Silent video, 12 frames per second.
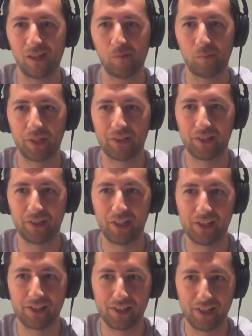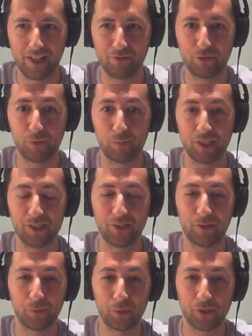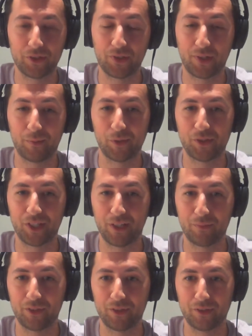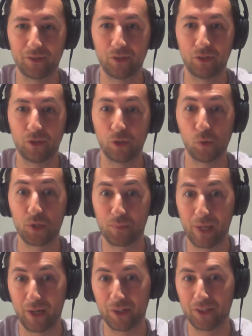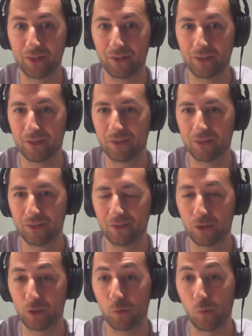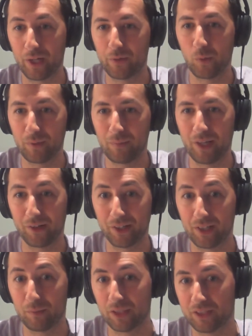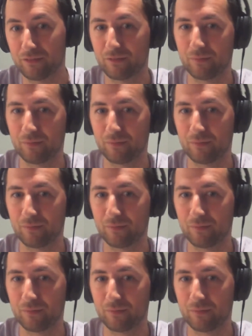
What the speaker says: but there has never been a world Scrabble champion who was married, who won when married, I believe.